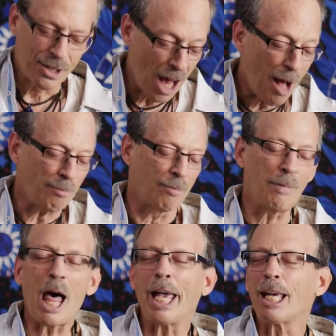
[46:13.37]

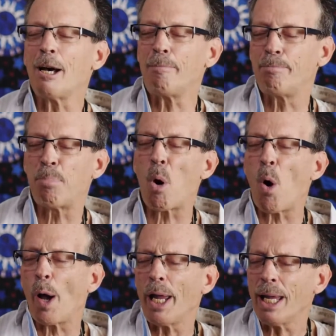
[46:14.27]
Some like a
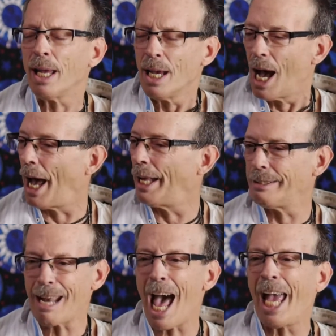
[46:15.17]
boy, a
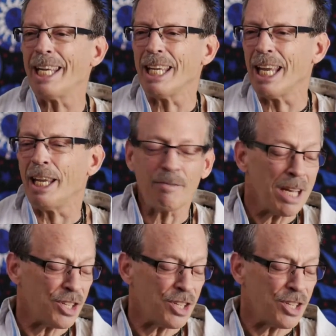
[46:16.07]
naive